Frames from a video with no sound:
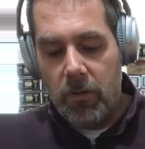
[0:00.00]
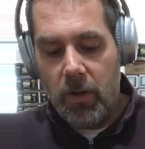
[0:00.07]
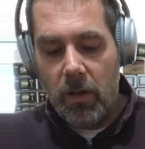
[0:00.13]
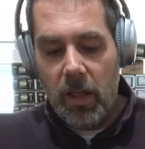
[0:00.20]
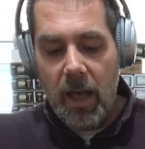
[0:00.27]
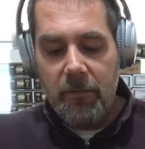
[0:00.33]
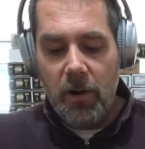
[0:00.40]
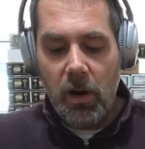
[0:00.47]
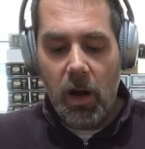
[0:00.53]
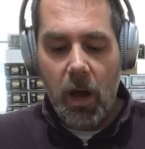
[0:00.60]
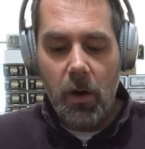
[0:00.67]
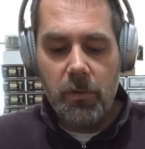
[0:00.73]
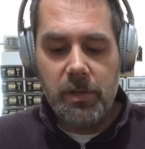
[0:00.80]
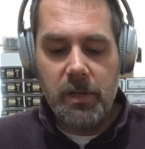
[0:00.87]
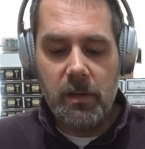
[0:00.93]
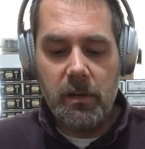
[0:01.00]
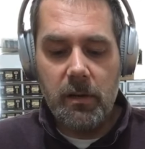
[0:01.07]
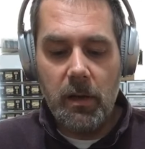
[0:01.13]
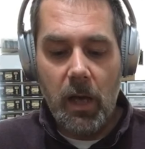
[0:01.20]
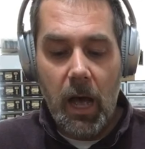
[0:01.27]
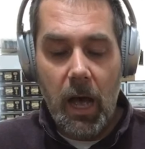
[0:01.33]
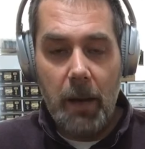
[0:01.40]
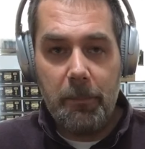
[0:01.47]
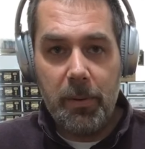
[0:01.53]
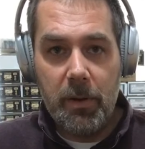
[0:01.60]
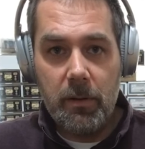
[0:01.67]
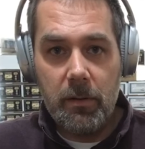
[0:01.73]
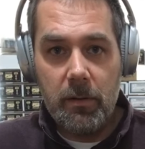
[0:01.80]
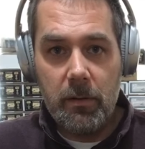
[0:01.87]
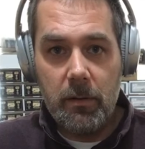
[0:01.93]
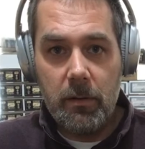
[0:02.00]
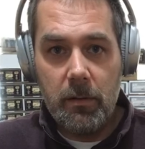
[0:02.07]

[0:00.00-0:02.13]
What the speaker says: Now, the lever goes up,